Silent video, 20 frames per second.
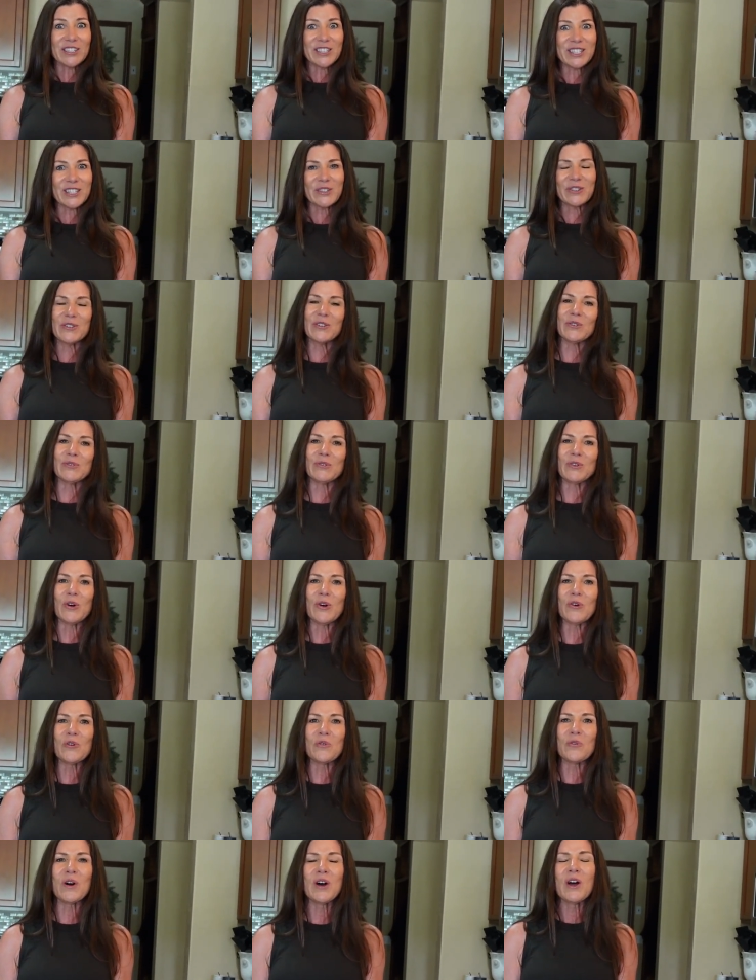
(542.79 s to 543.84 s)
so you
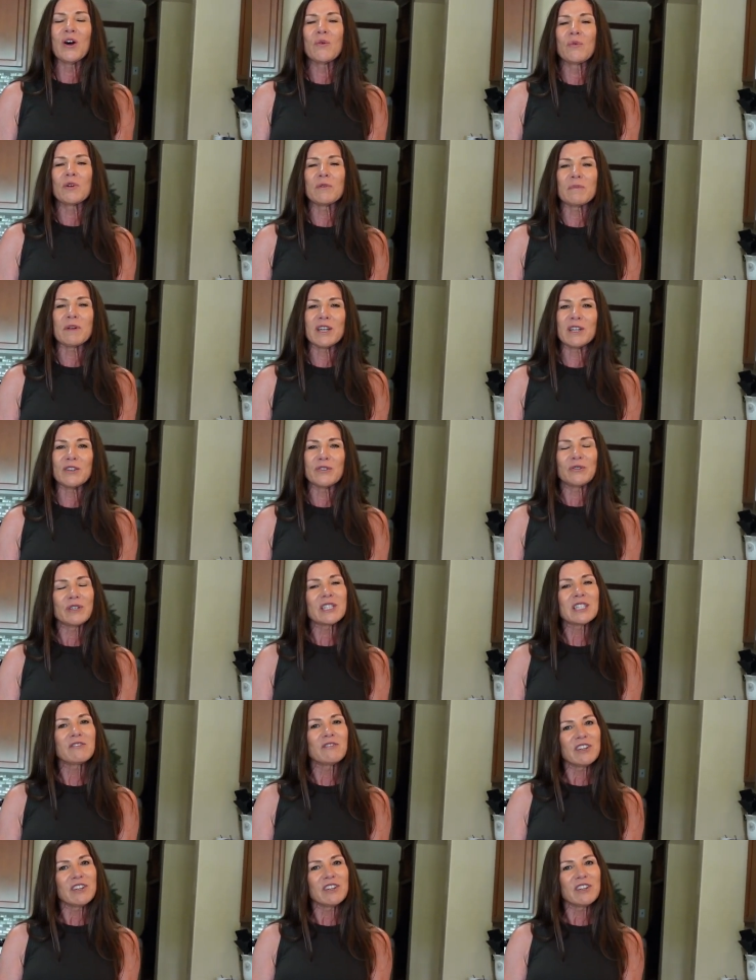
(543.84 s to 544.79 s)
know when my newest